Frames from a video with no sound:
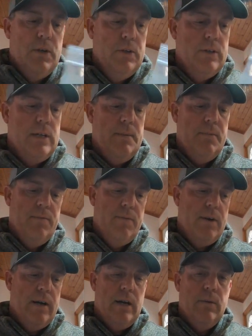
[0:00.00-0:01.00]
other type of
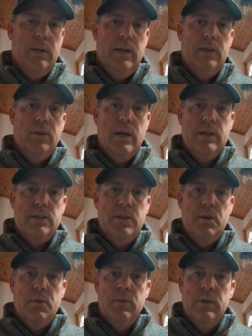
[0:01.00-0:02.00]
thread, I will let you guys
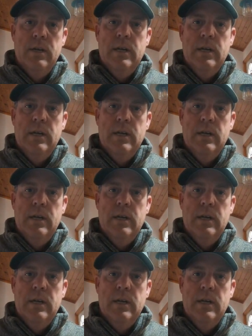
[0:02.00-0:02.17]
know.